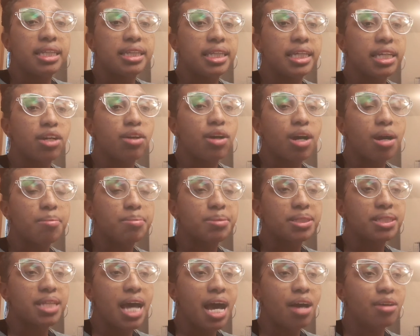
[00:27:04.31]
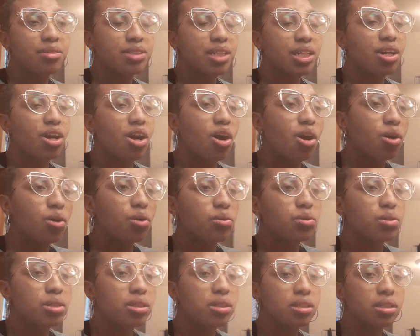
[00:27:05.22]
Theo comes in the house like,
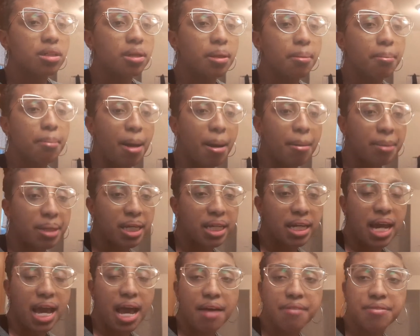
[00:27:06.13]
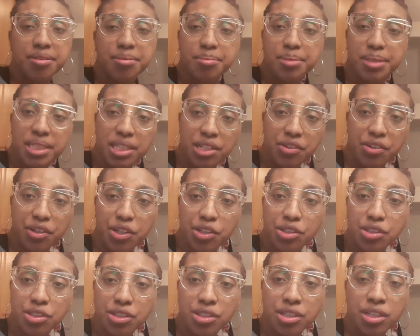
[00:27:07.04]
oh, mommy, can I have some
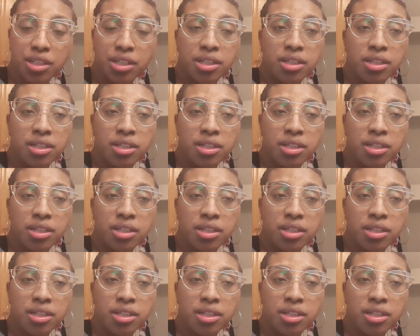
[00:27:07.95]
cereal?